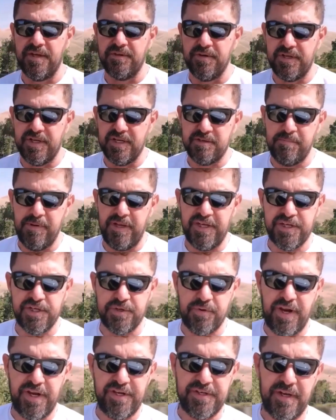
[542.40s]
to this
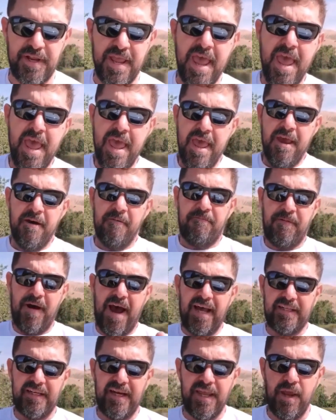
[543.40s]
ministration.
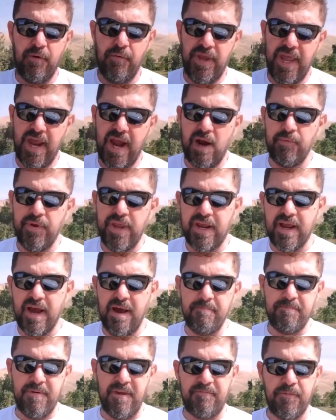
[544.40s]
Father, here we are. We
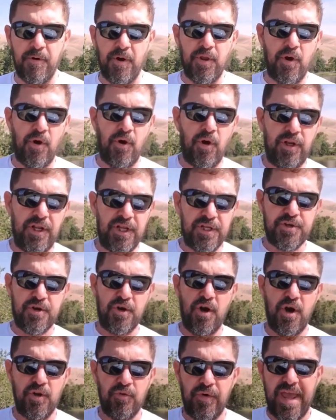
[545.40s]
come before your holy
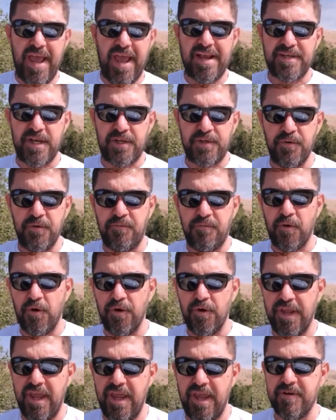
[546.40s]
throne. We ask that you
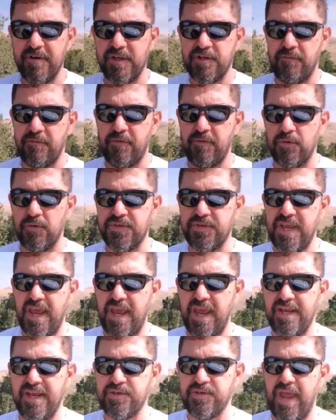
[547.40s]
forgive us of our
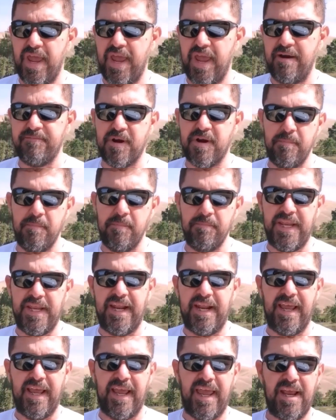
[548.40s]
sins we have
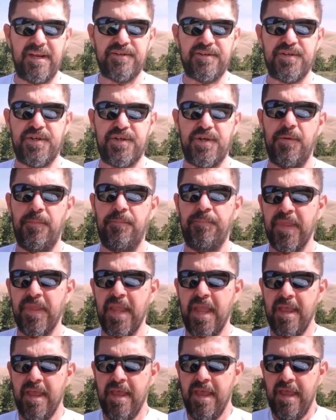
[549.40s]
committed against you
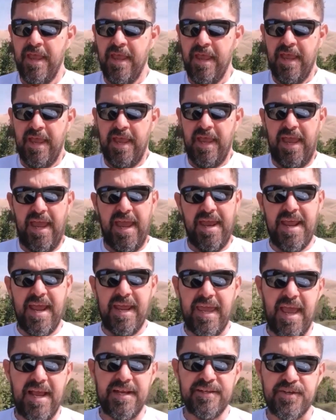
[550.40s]
and
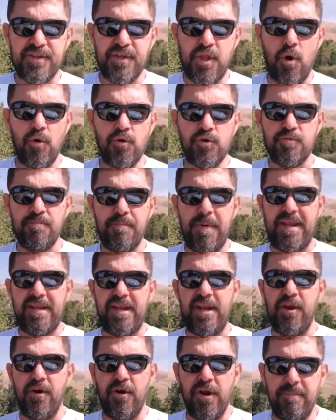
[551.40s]
against those made
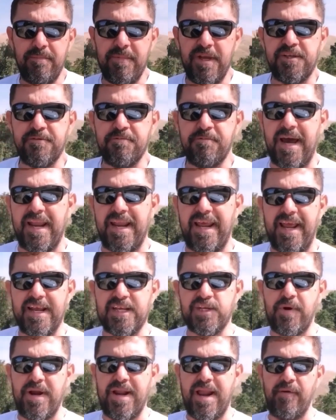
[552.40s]
in your image. Father, I
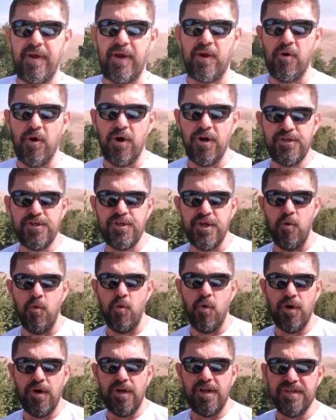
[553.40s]
ask right now according to your
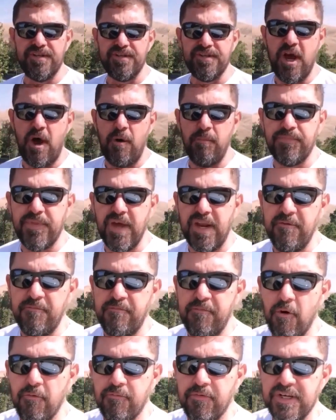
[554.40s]
word in Psalm
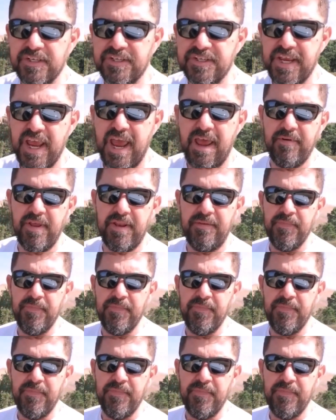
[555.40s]
34 verse 7,